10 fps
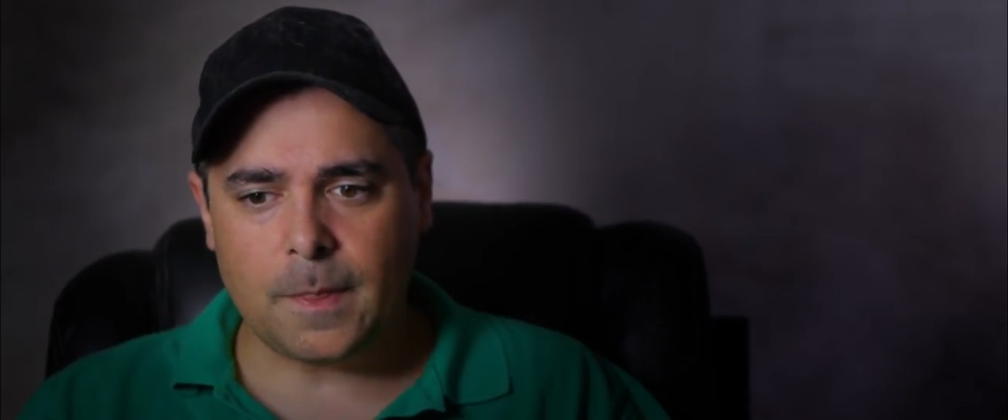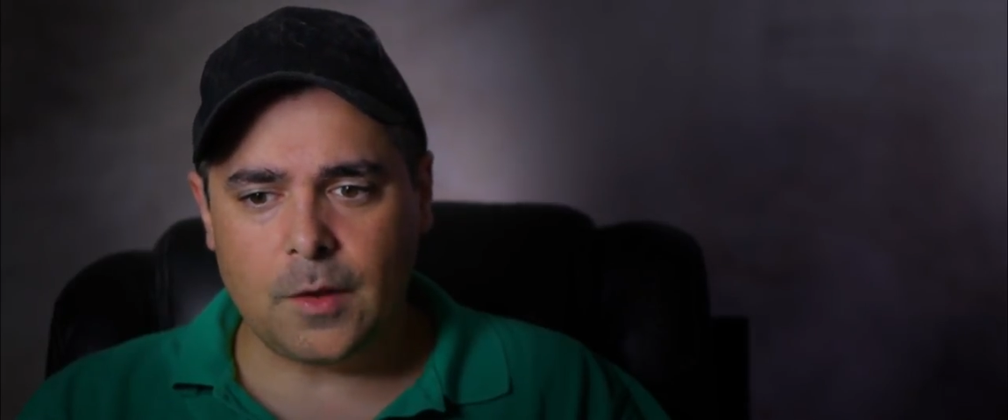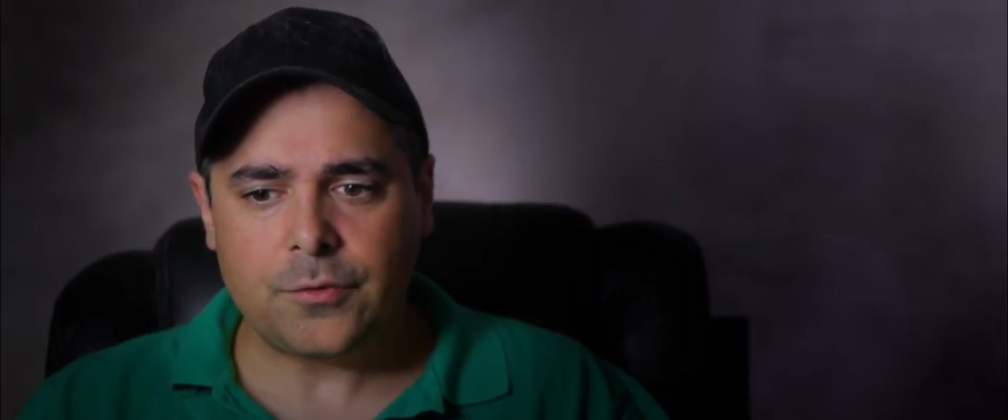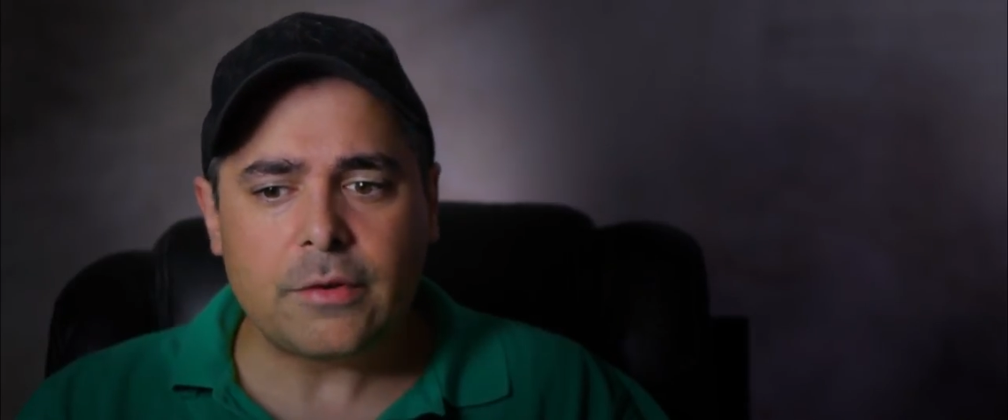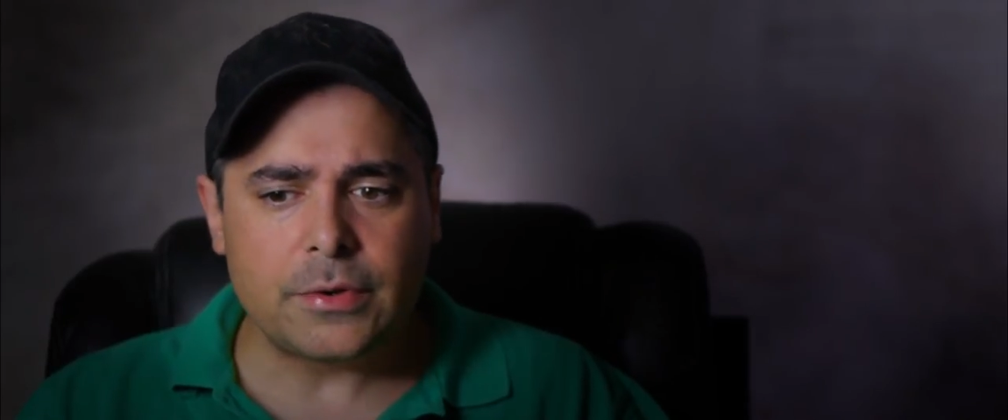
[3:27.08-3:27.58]

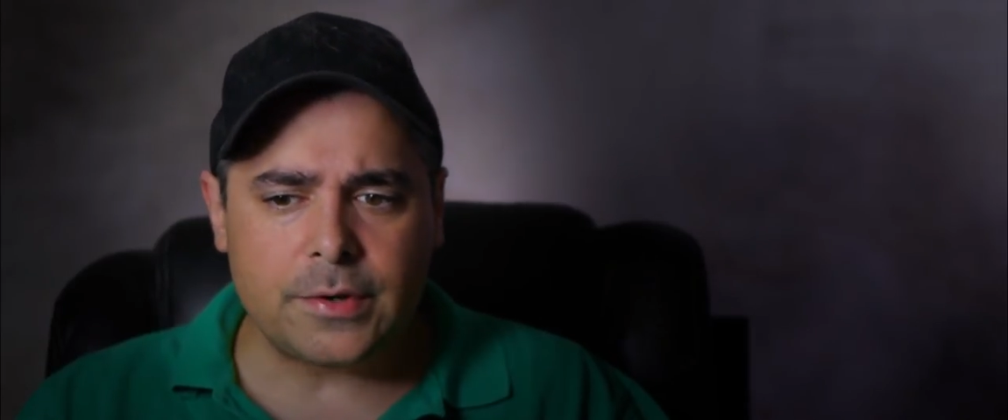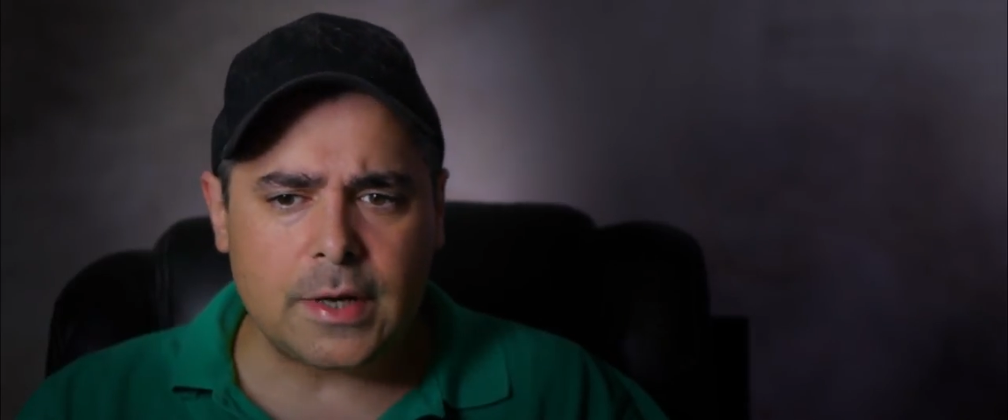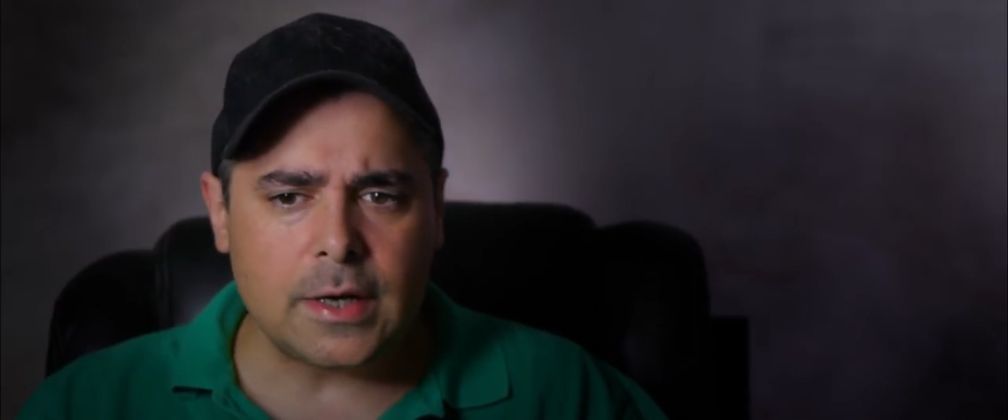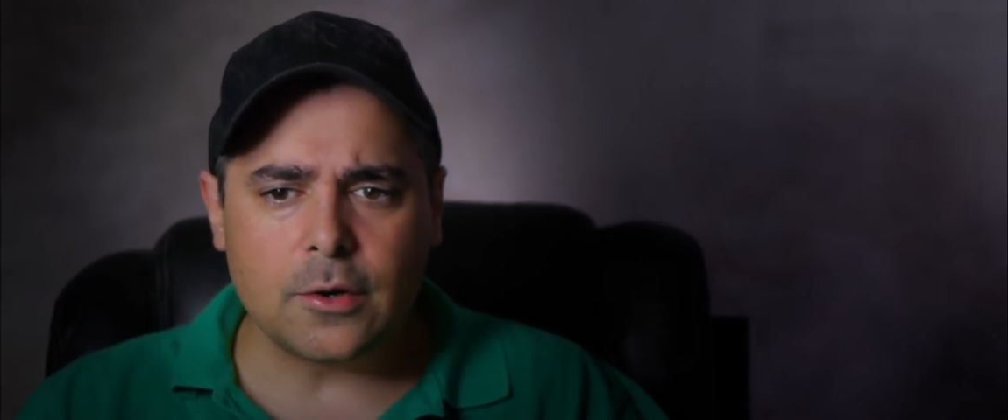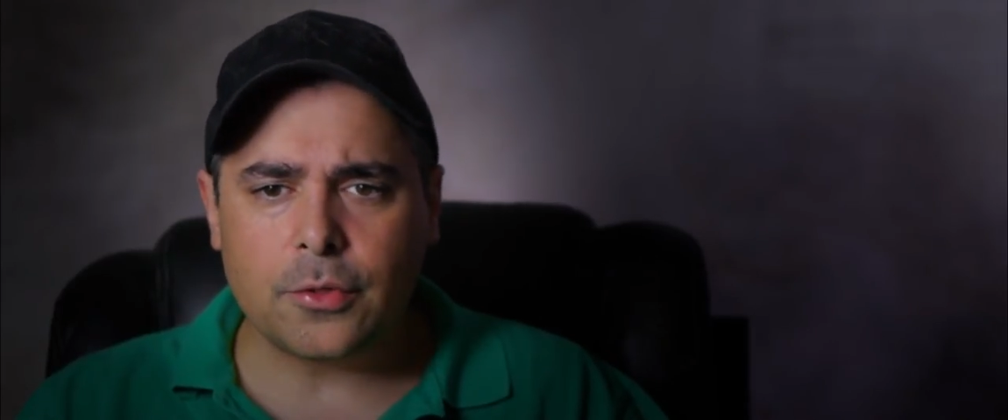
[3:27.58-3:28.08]

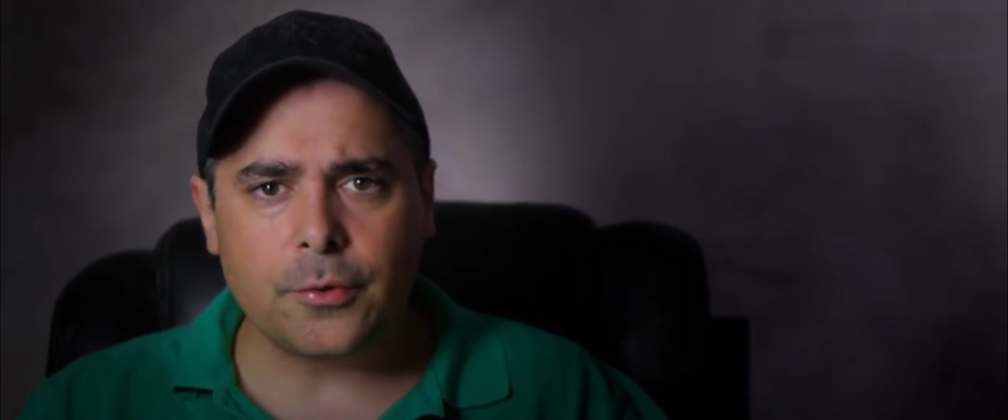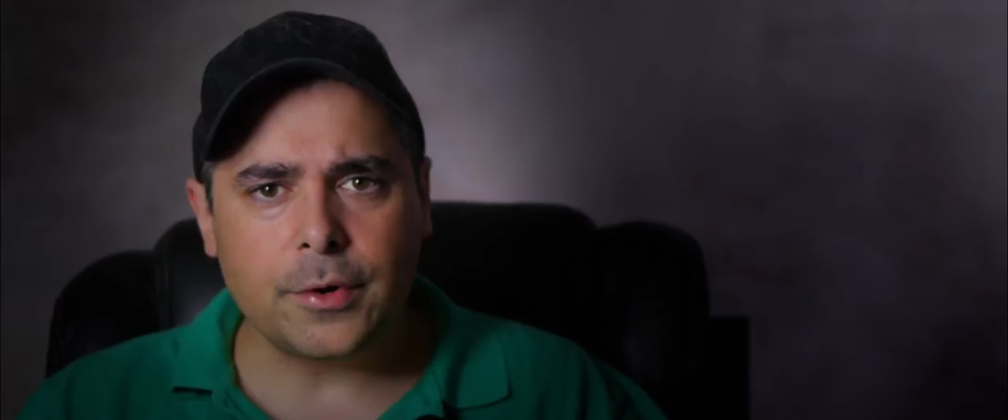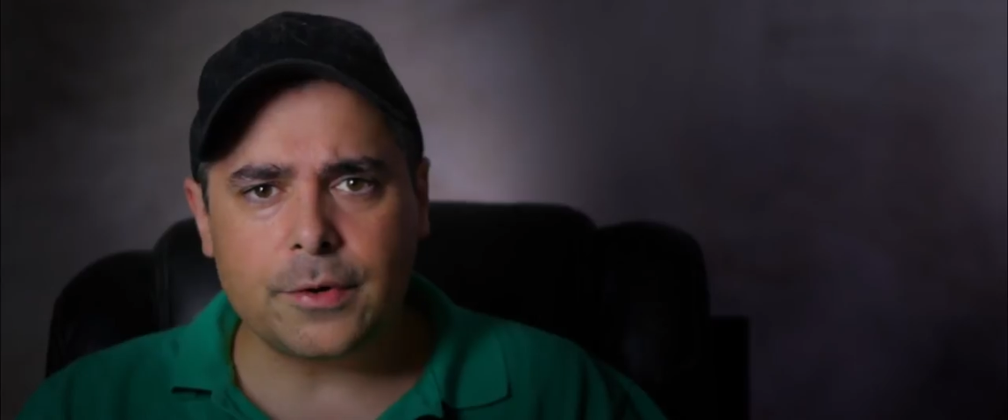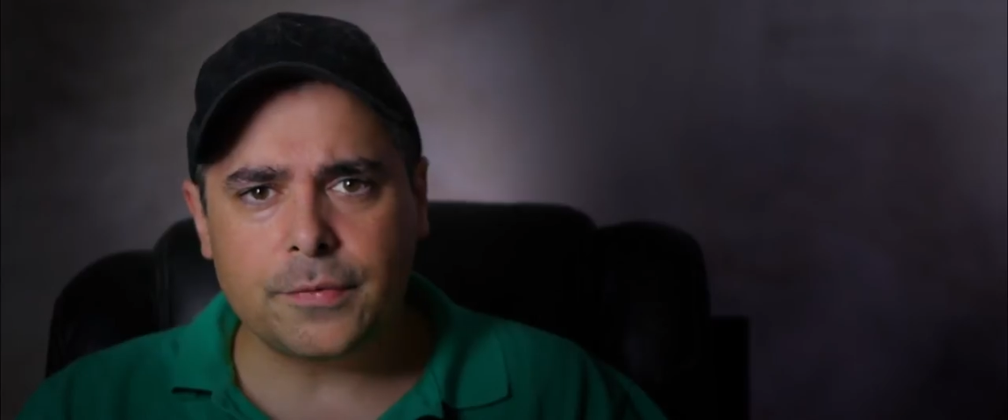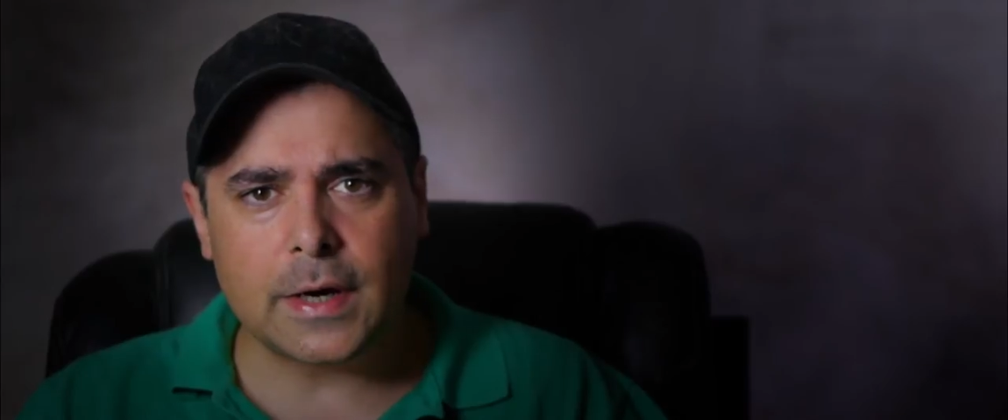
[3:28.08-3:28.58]
17 to
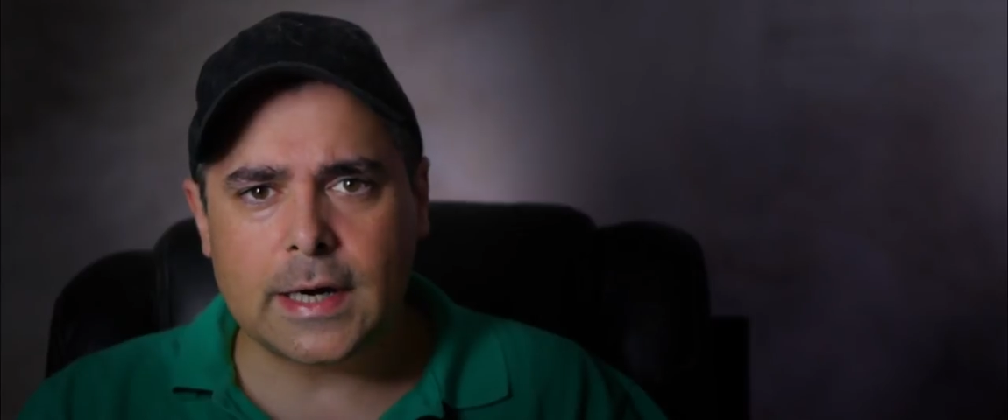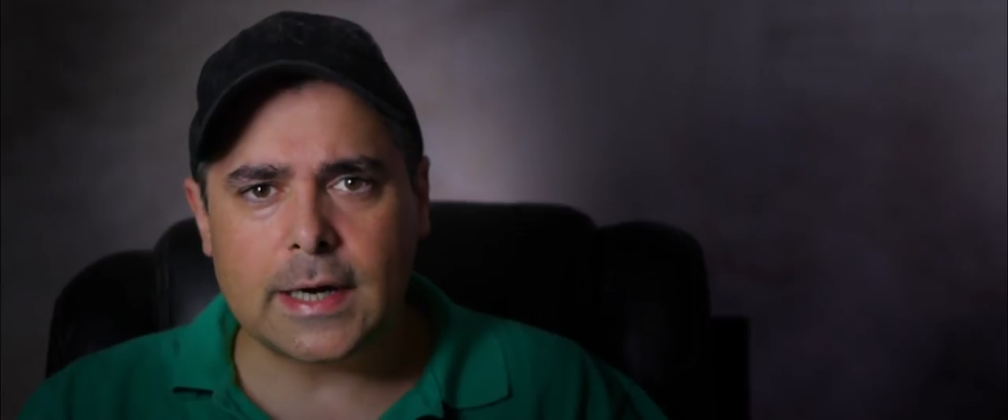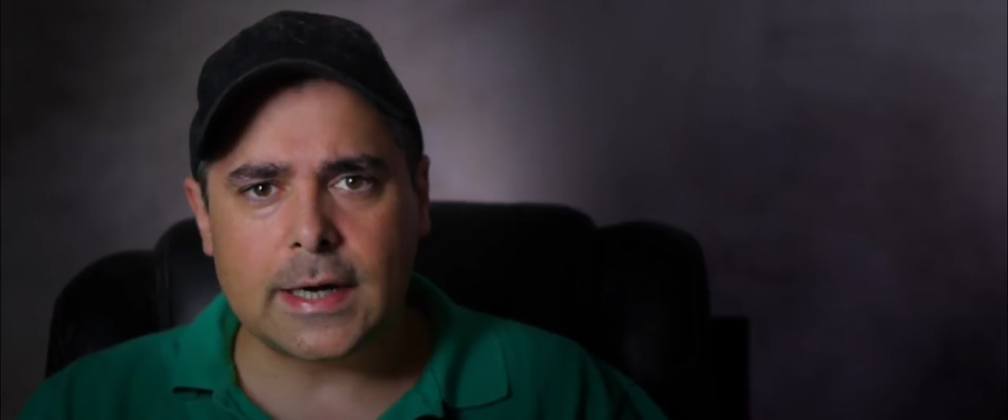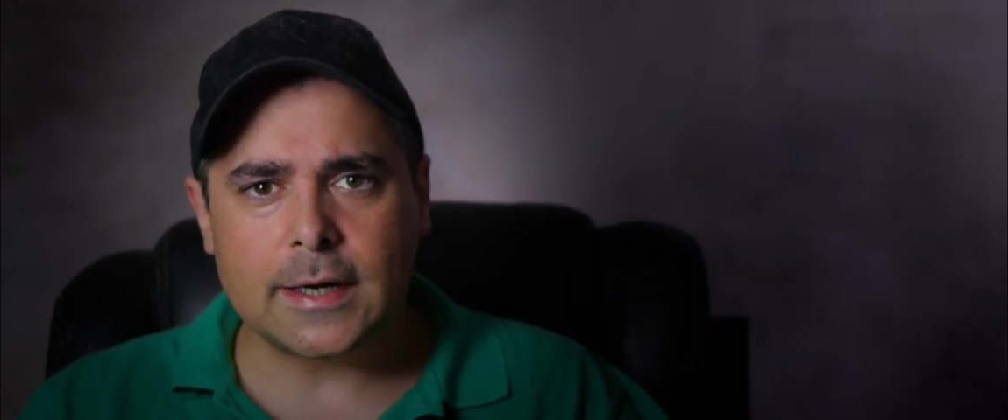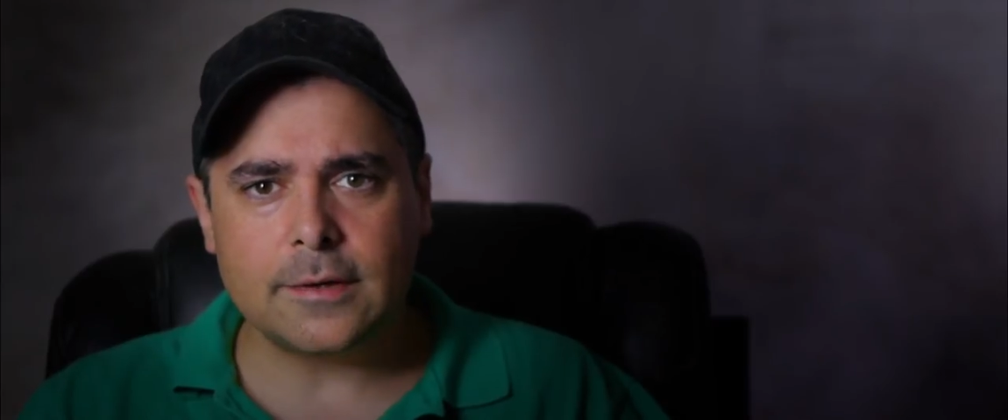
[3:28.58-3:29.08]

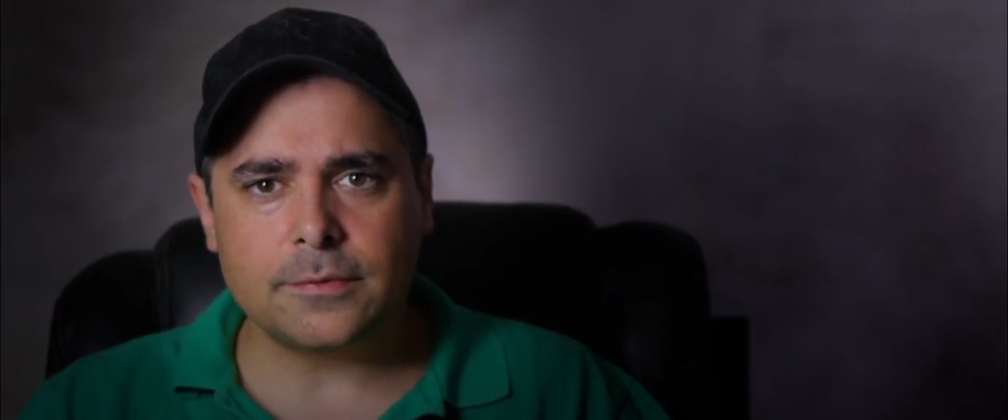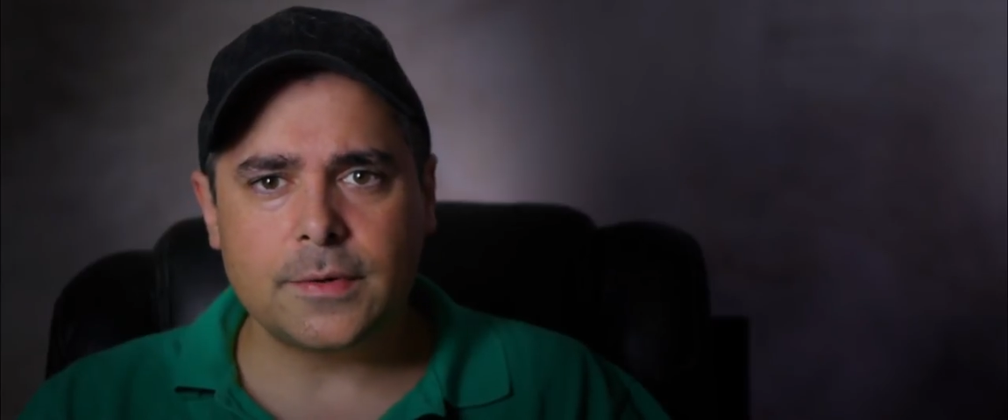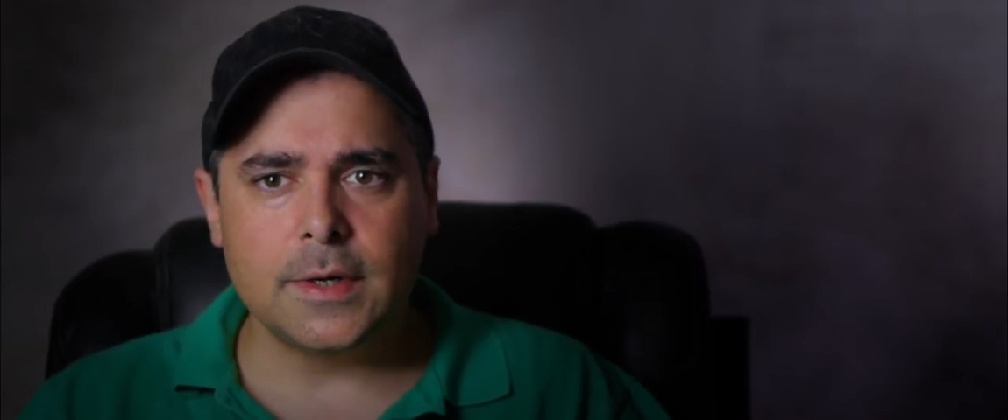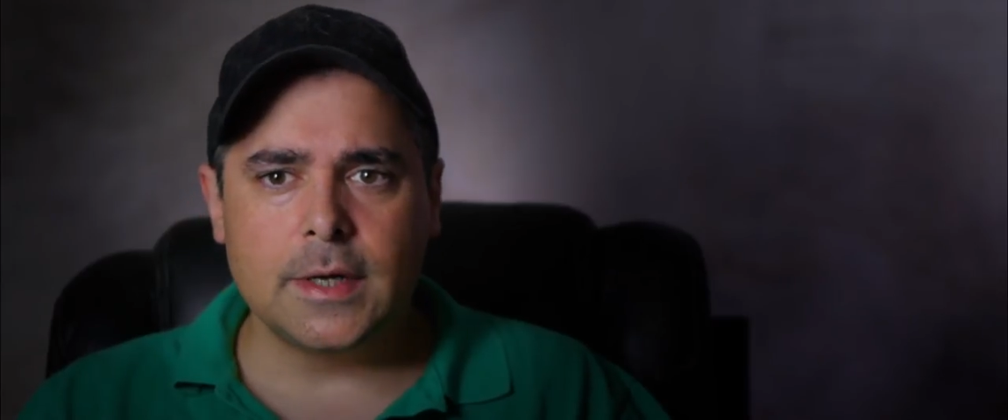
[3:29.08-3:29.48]
35,